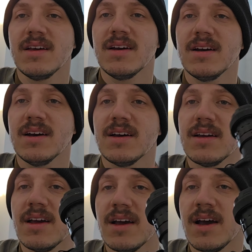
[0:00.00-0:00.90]
uh,
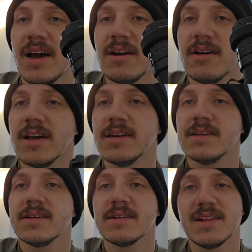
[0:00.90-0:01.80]
higher
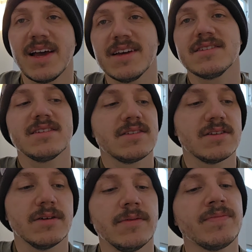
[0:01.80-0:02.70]
end glass.
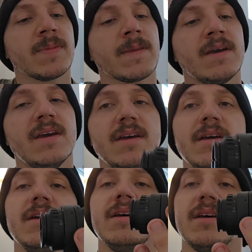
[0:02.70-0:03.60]
So
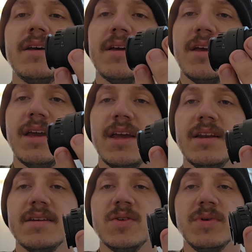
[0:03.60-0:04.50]

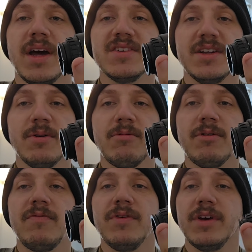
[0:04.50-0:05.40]
and to be honest, I don't
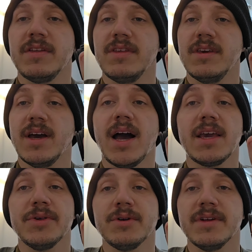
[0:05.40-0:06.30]
really feel like the
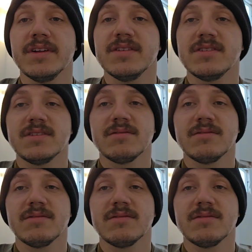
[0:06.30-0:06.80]
ocular lens